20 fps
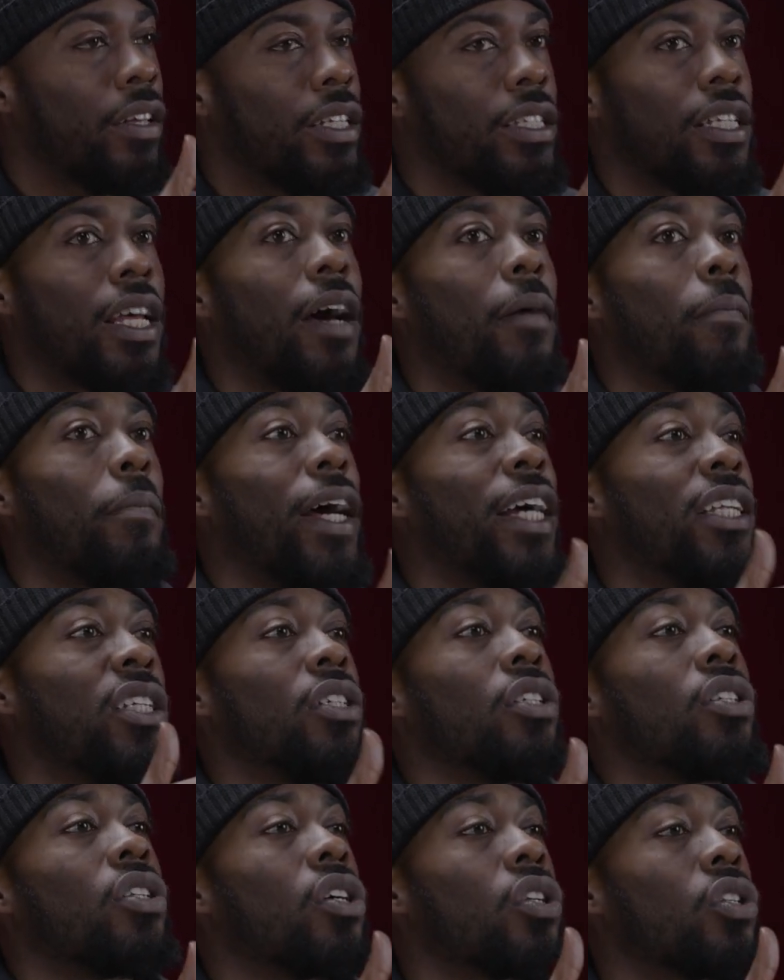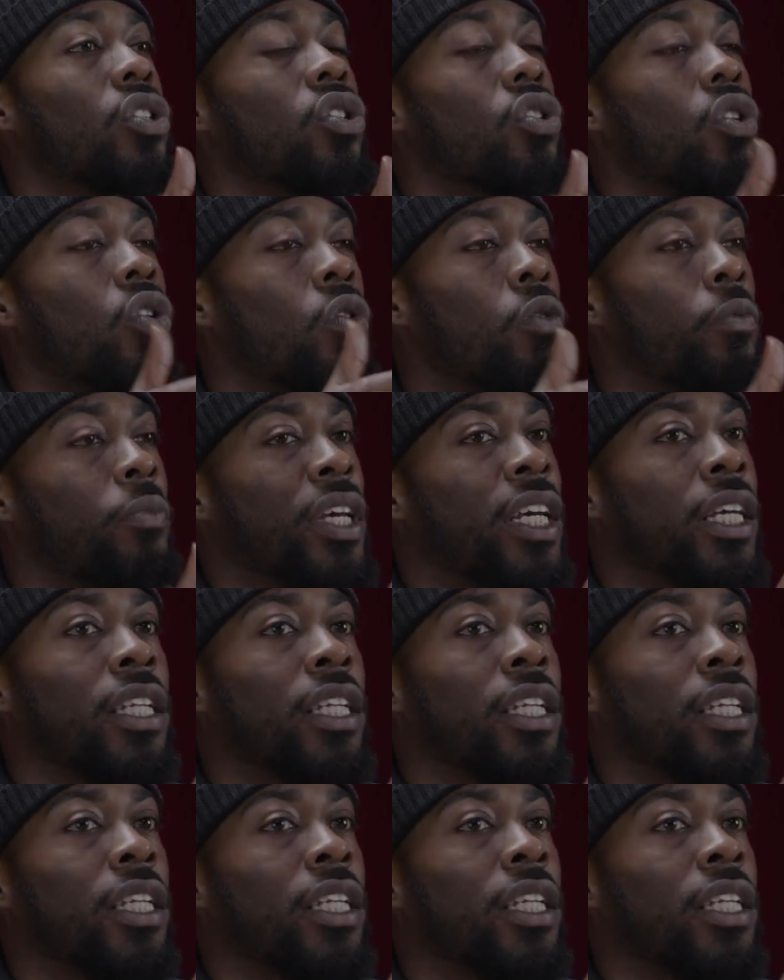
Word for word: Yeah. He's like, badgers are so big.